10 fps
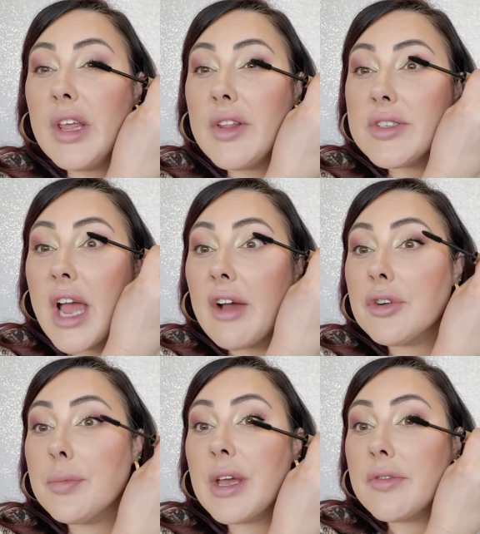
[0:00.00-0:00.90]
there's
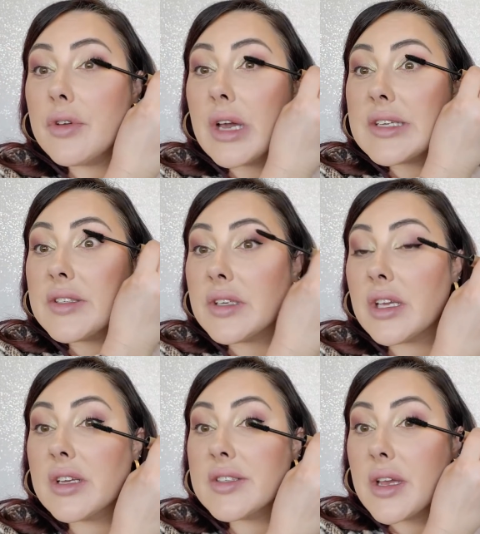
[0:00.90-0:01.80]
Afterpay if you guys
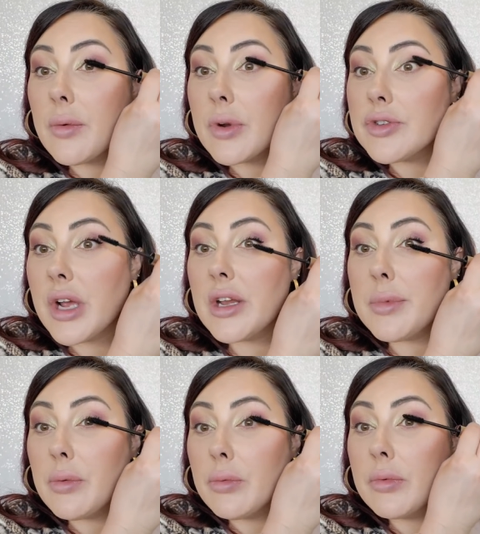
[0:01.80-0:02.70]
need because we're trying to
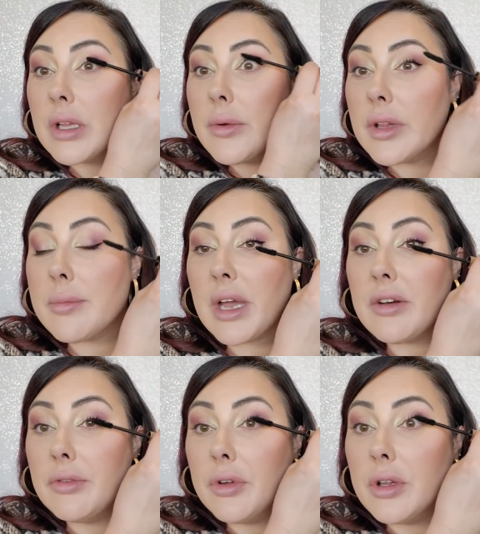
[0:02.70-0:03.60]
be really, really
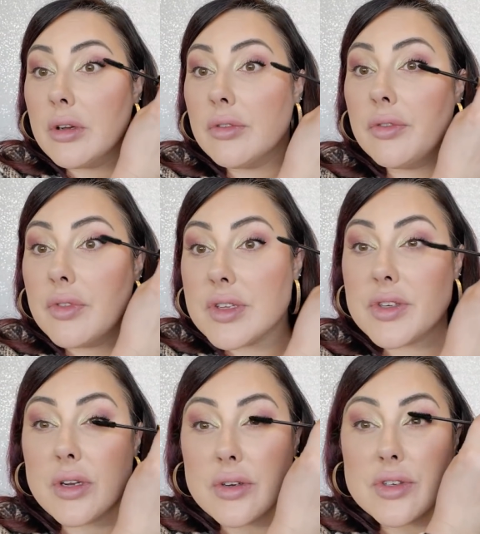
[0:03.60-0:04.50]
mindful of this
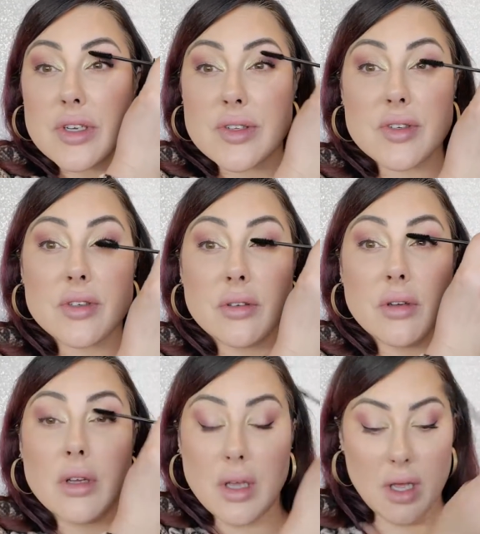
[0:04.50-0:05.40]
year's just
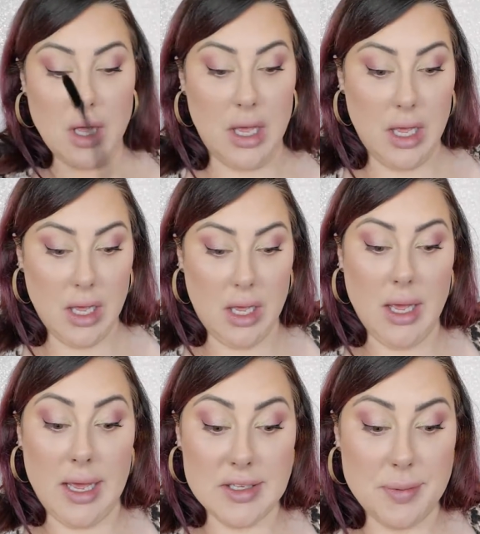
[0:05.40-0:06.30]

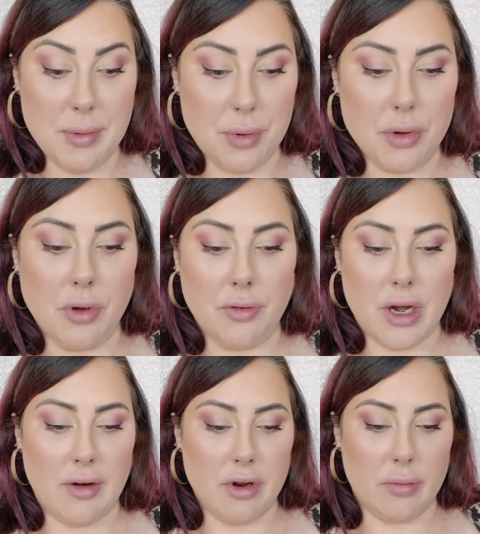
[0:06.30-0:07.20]
has been brutal for
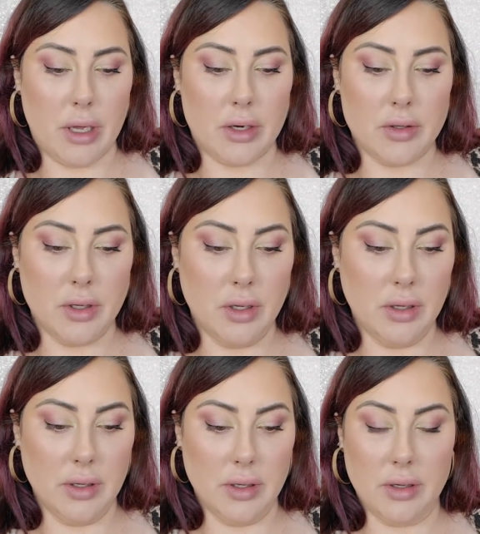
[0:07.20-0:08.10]
everyone.
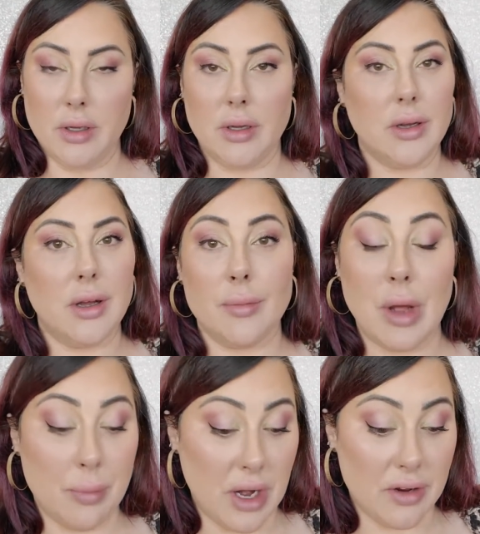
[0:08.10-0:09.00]

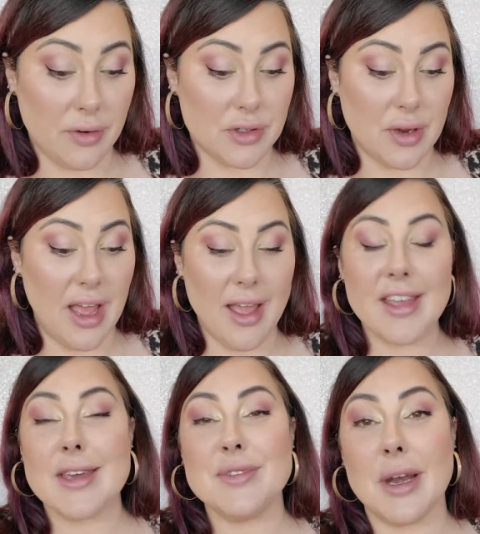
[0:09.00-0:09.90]
I'm ready for, I
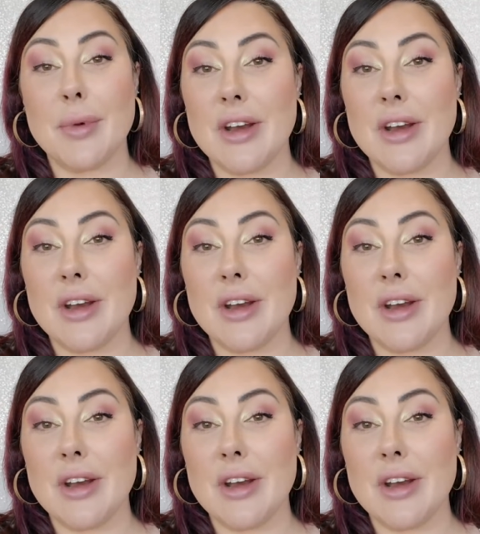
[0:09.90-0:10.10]
keep saying I'm